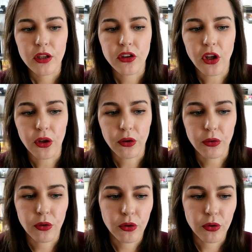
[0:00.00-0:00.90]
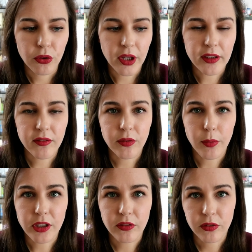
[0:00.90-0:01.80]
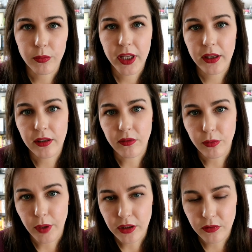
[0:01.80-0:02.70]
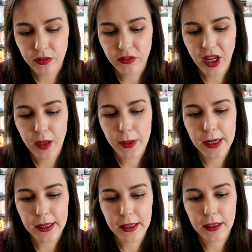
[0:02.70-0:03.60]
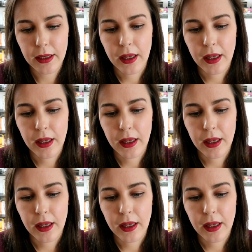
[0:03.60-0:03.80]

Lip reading: So there's information for me, there's information for family.